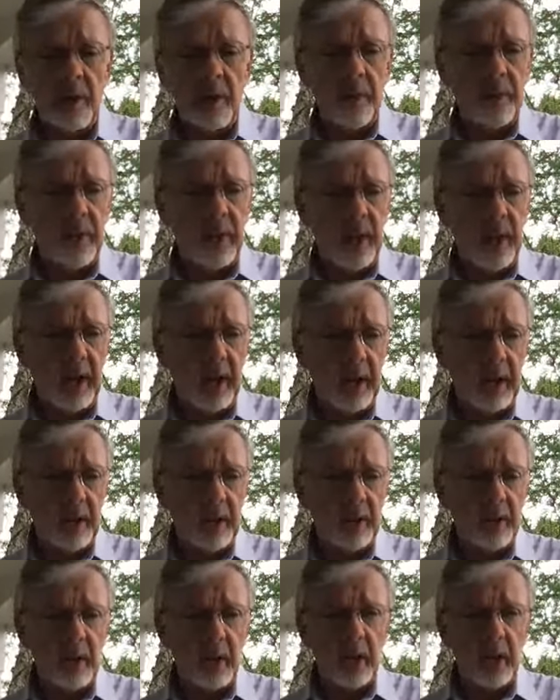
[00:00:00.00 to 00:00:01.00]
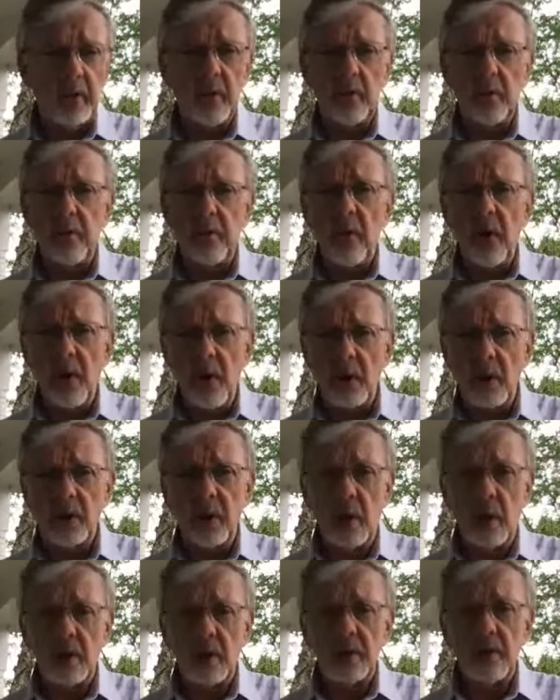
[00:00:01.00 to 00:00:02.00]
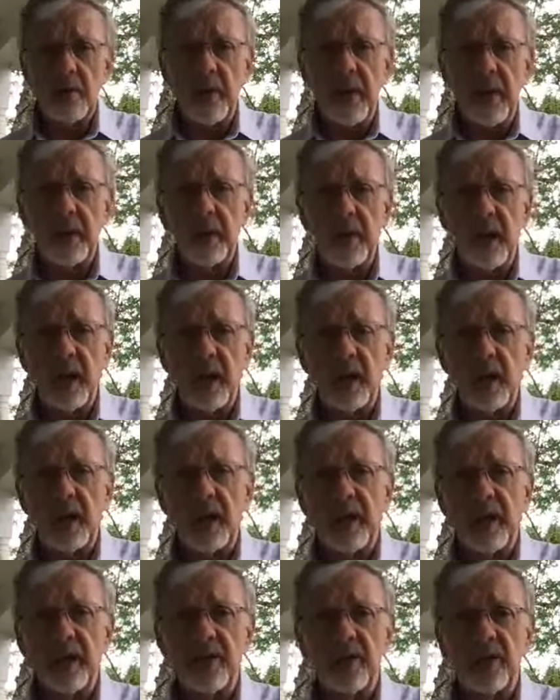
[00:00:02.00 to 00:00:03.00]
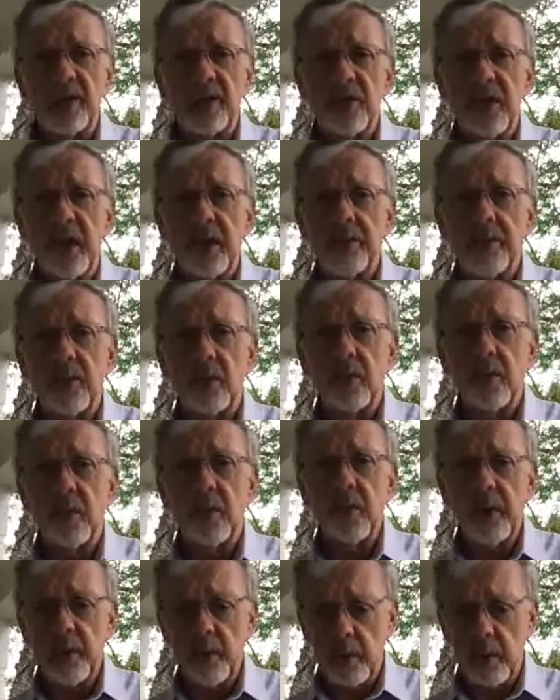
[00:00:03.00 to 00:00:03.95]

that even Paul talks about that in Galatians chapter 3.